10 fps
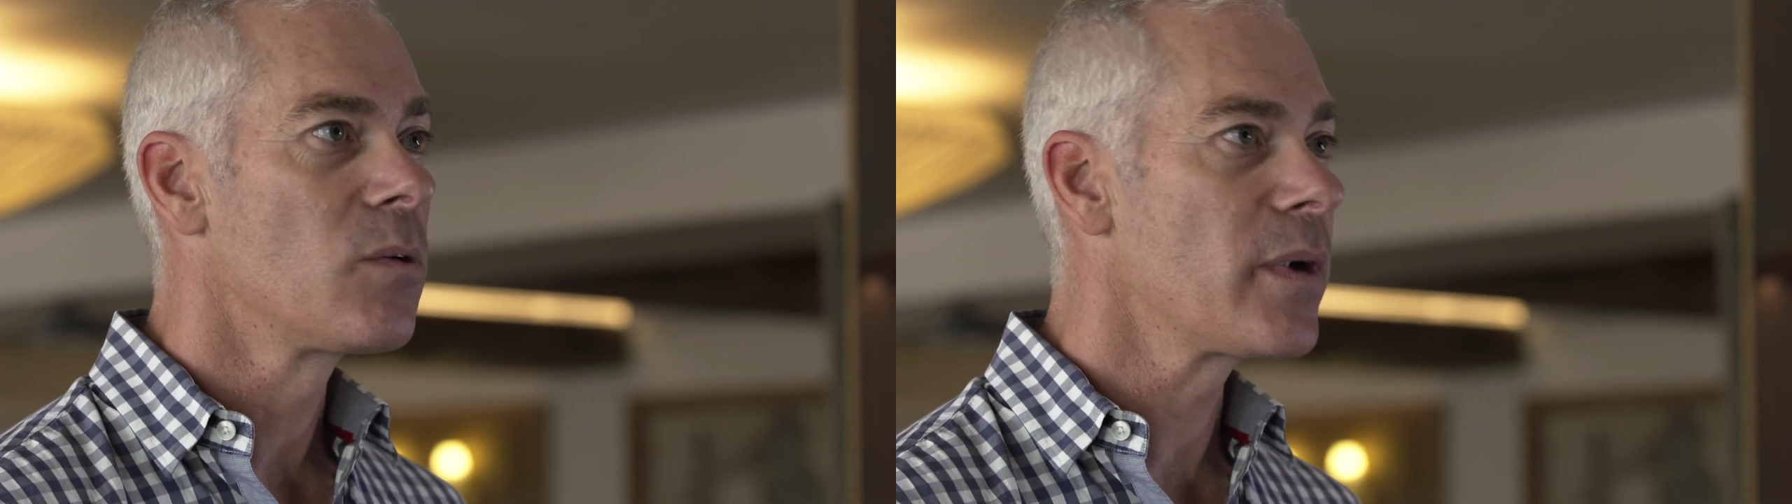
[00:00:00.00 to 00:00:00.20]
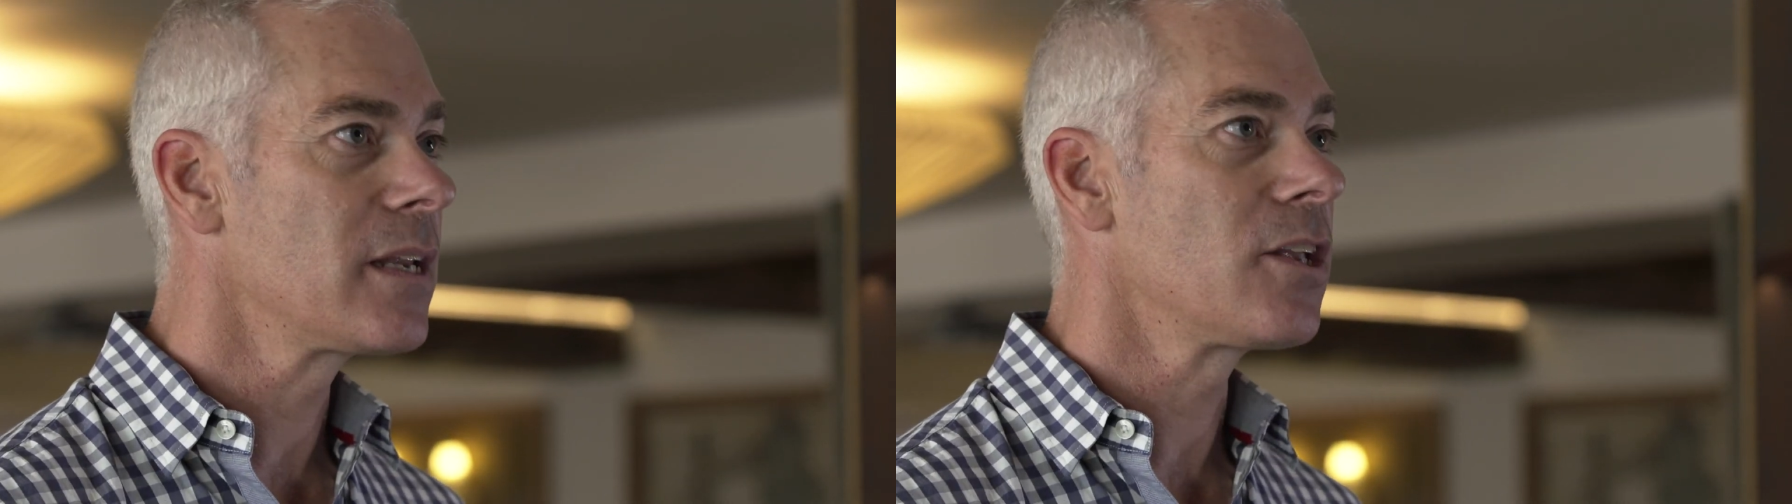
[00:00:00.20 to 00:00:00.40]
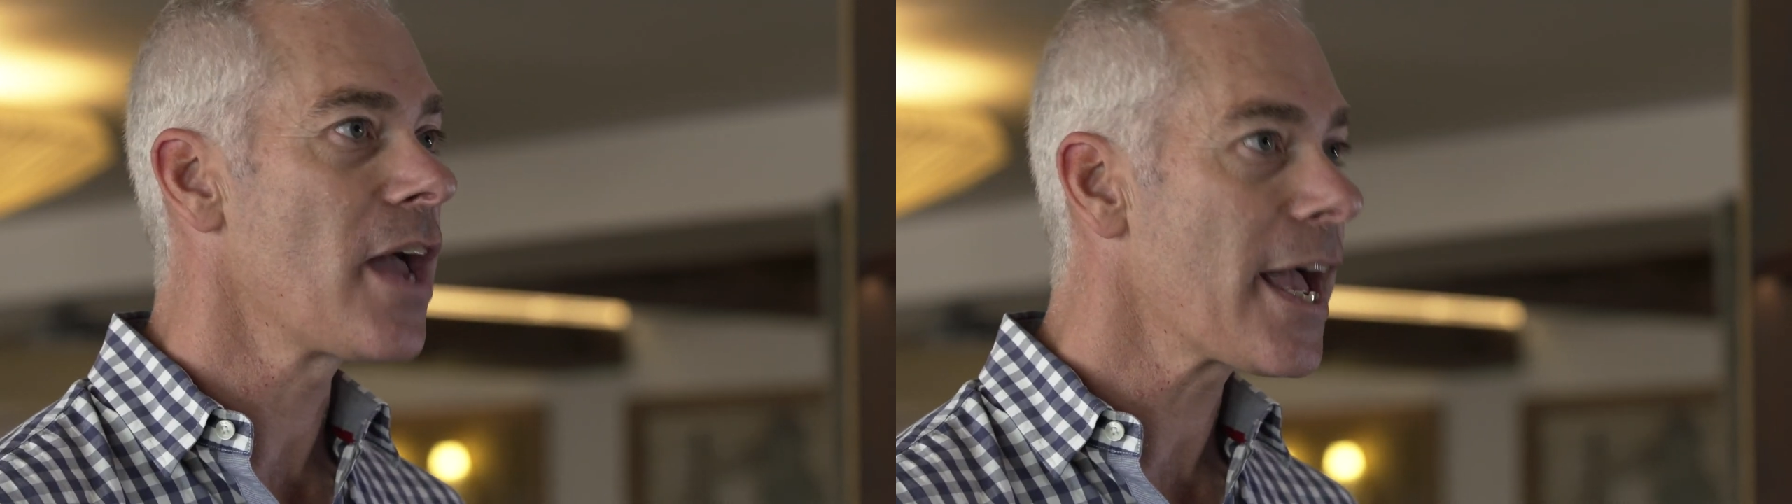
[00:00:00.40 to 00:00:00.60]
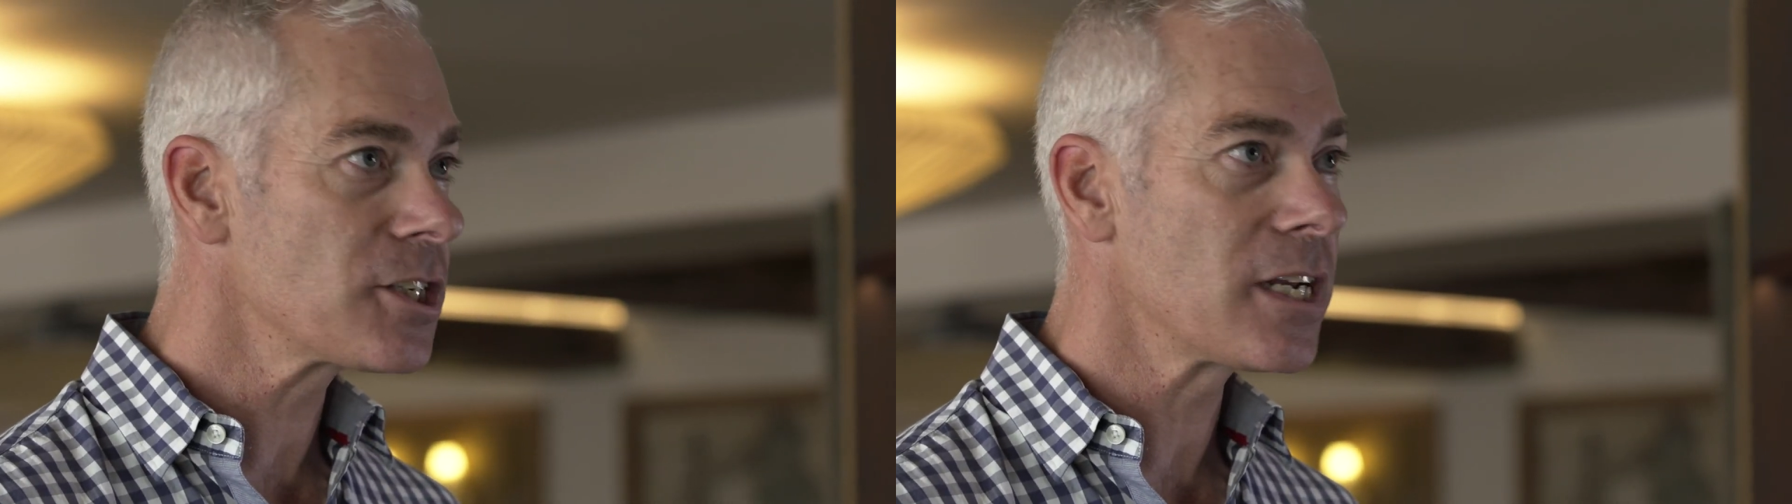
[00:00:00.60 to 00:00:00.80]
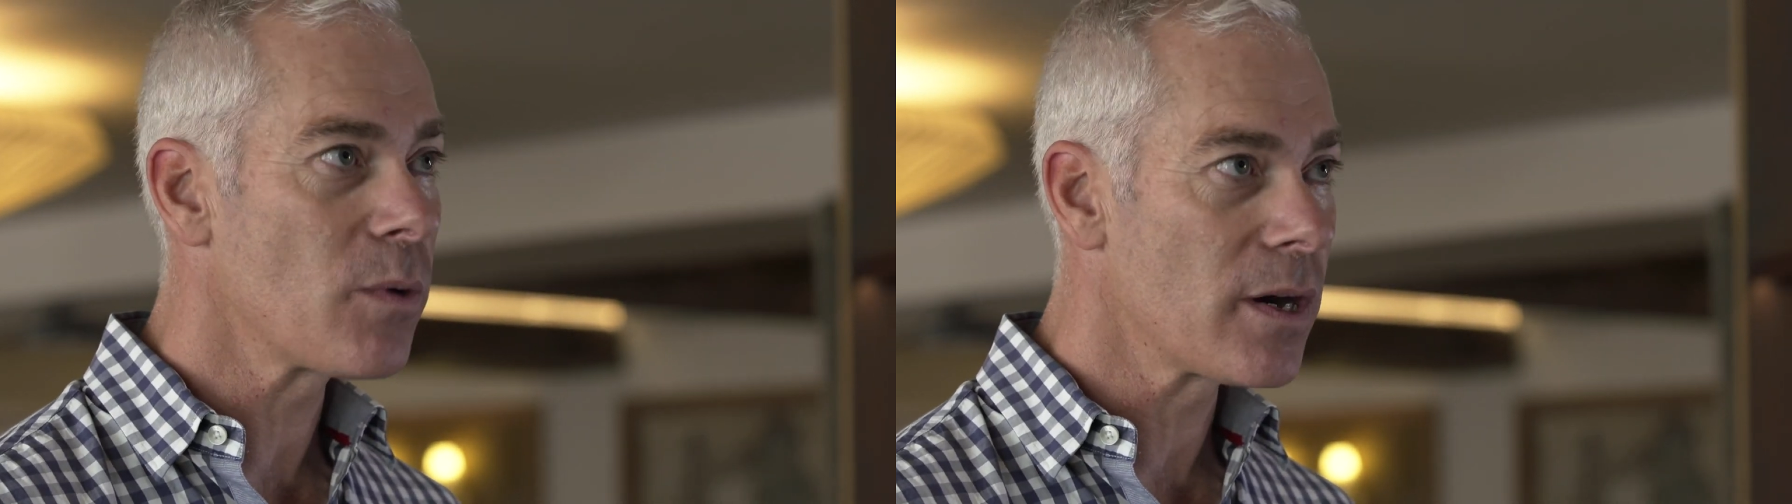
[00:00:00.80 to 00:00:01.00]
when you
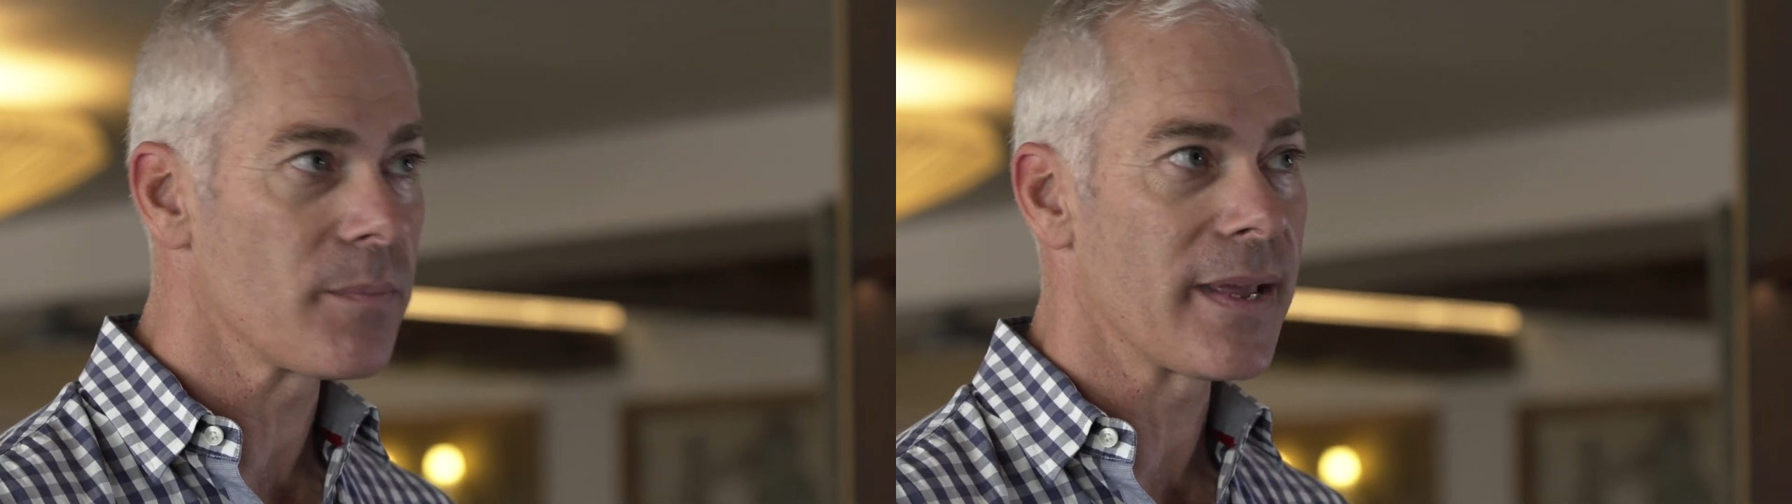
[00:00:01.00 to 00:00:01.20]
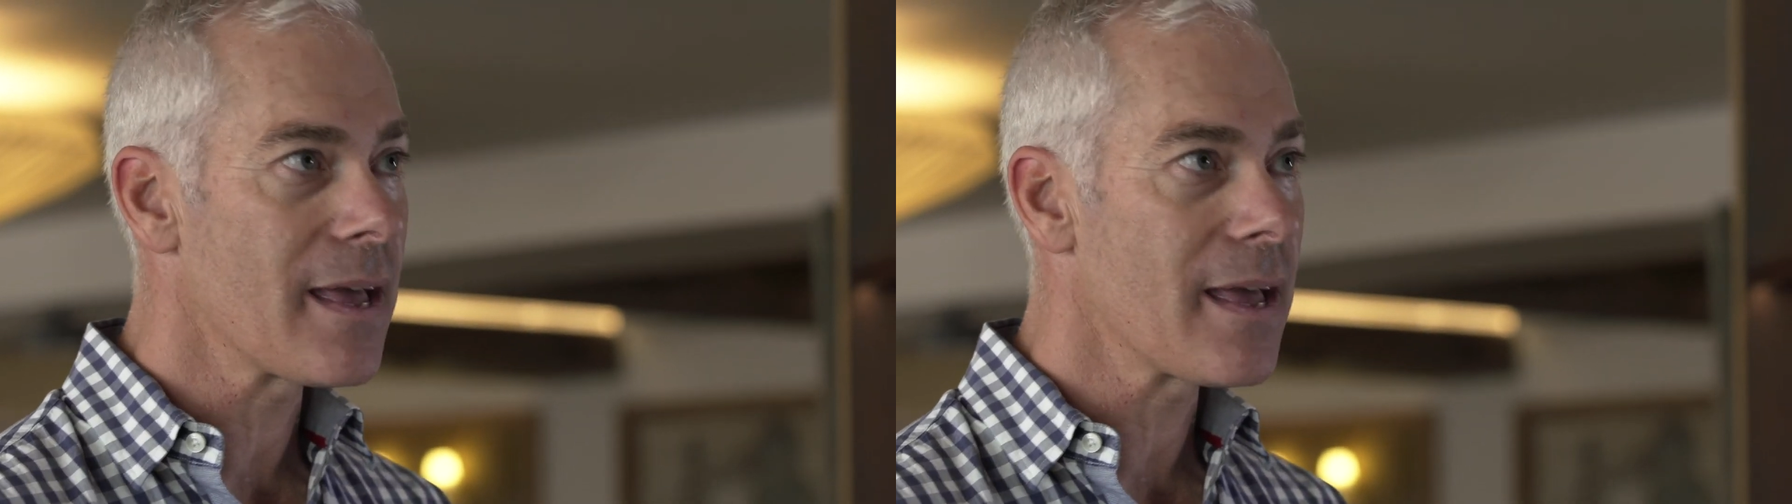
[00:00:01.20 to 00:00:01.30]
actually want to be